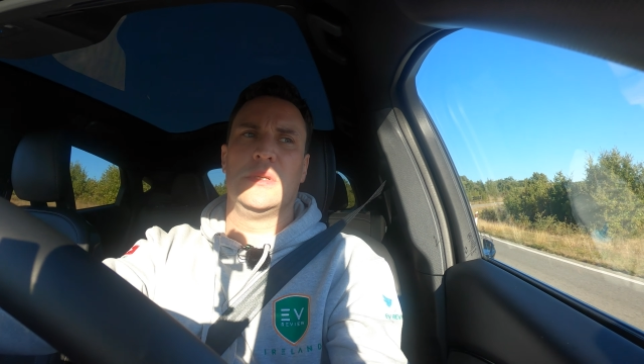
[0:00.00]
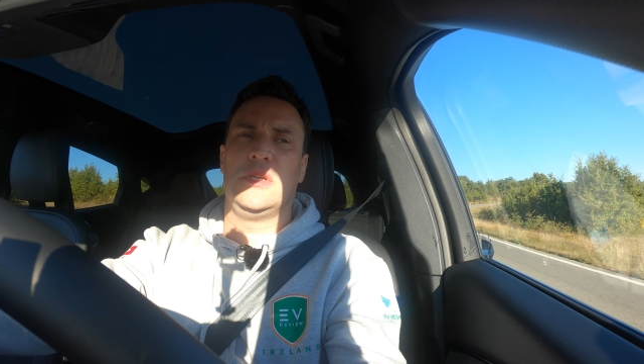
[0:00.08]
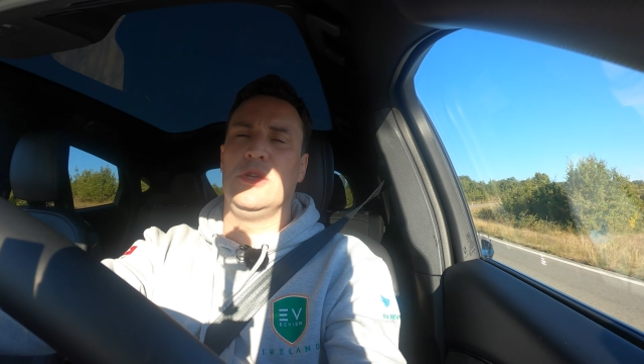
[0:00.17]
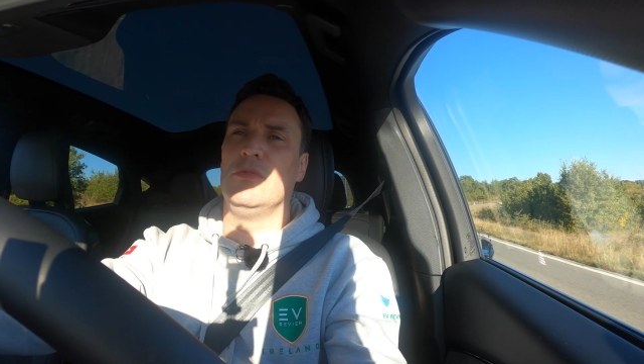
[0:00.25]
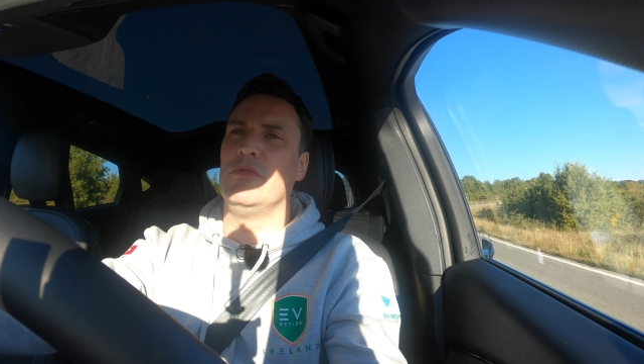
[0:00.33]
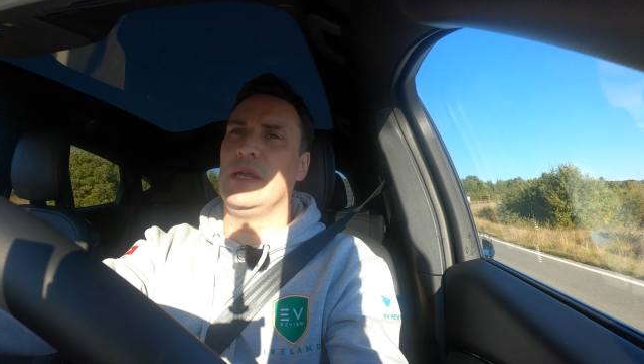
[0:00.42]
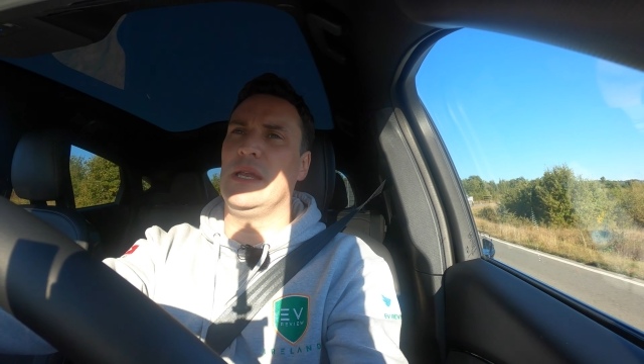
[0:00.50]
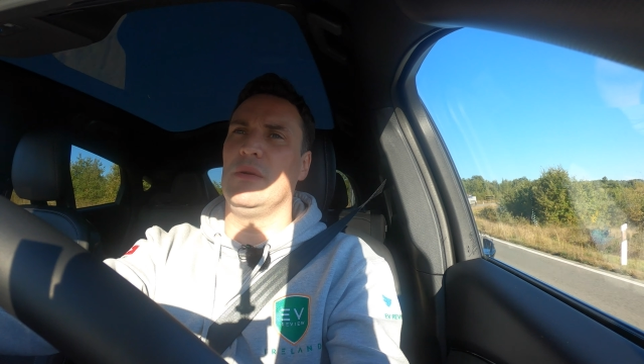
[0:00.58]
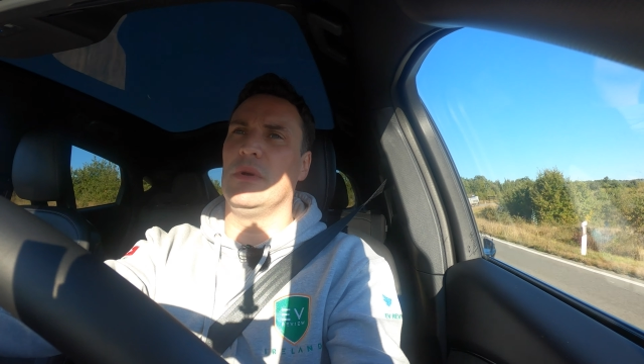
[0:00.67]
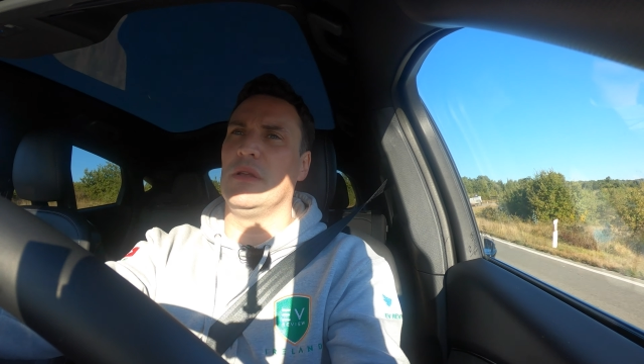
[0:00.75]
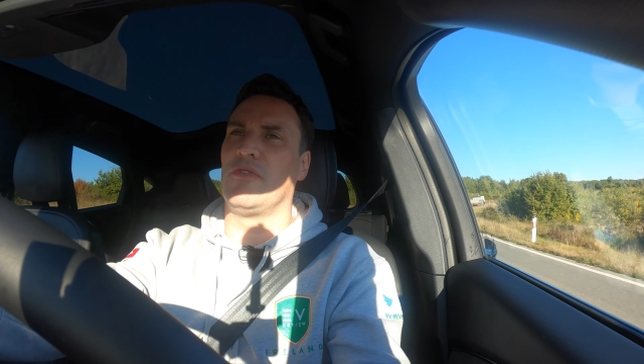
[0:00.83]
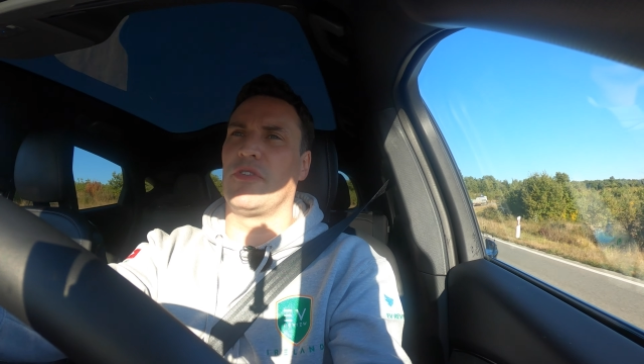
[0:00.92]
You really
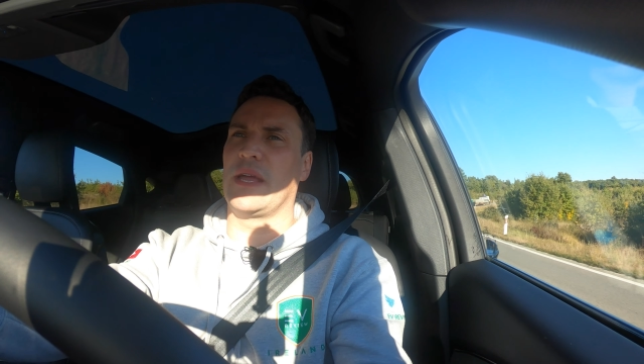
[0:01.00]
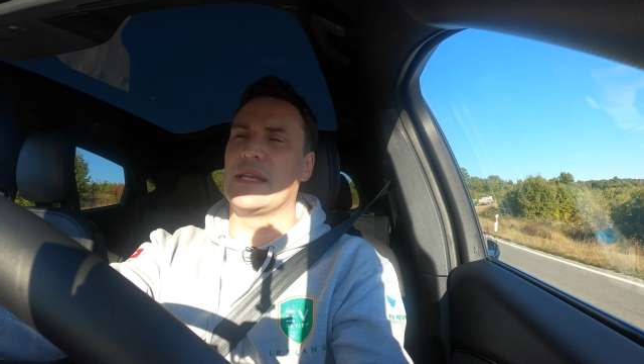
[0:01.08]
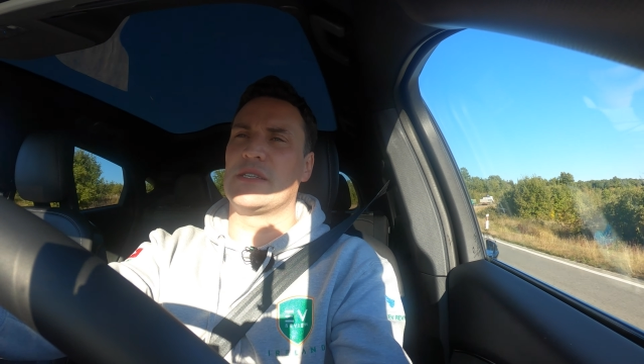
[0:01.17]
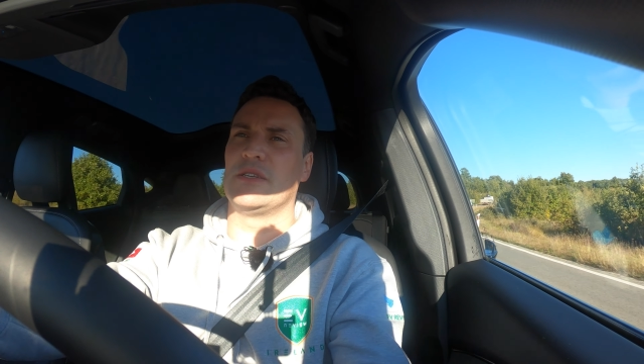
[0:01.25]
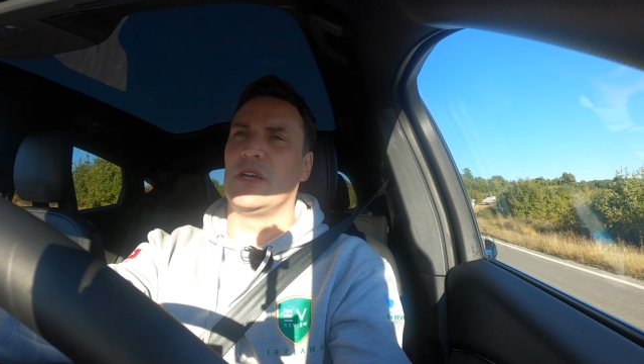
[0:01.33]
will forget it,